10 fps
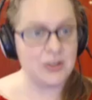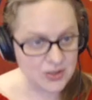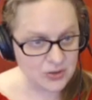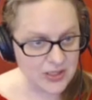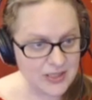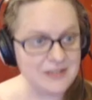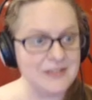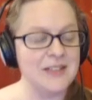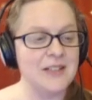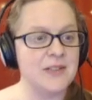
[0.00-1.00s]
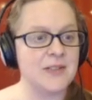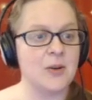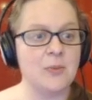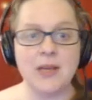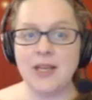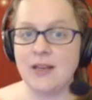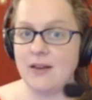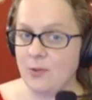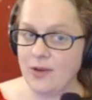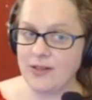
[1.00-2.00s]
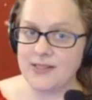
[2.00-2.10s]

you can split your screen. So,